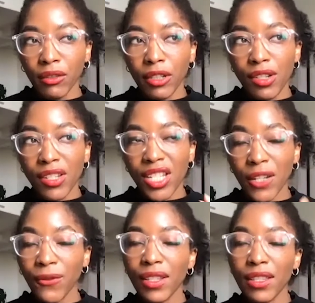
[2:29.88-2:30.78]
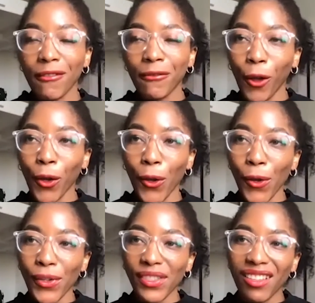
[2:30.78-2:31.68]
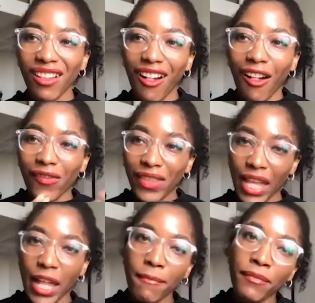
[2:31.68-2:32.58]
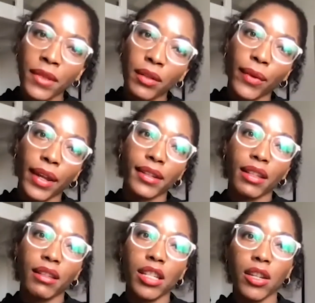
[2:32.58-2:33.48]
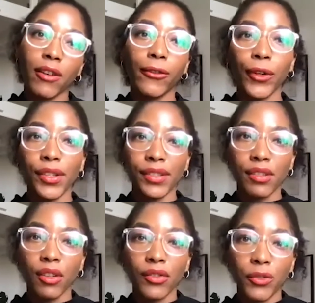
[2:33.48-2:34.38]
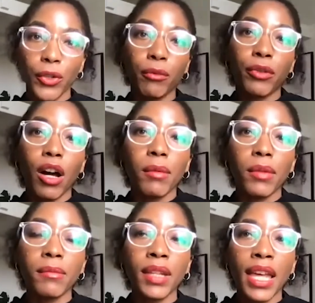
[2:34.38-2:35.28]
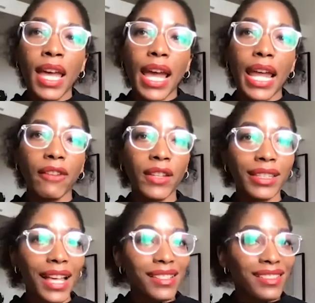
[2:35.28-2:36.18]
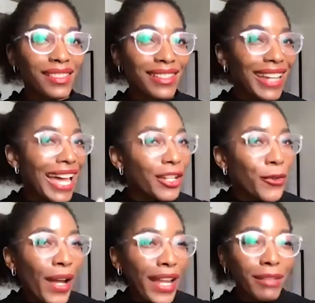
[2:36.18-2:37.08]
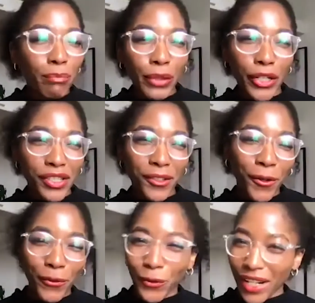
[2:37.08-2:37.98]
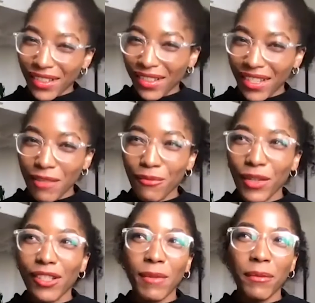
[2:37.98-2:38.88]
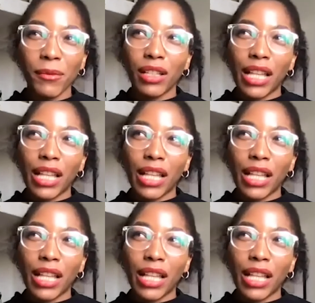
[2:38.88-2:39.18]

shifting their focus on them rather than focusing on the real problem. And I think that's kind of where the birth of racism, because people